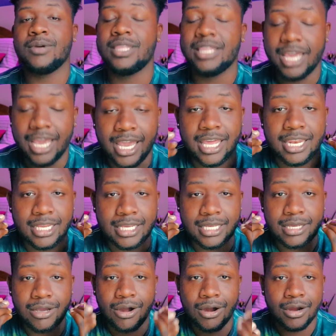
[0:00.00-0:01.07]
with
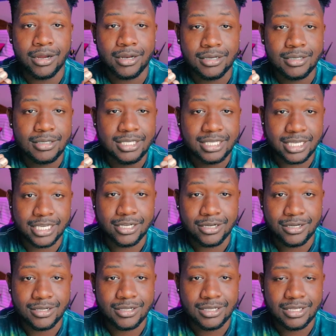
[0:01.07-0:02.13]
any art
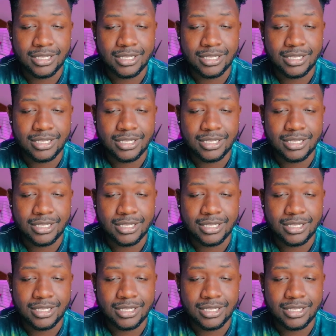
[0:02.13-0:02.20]
skill.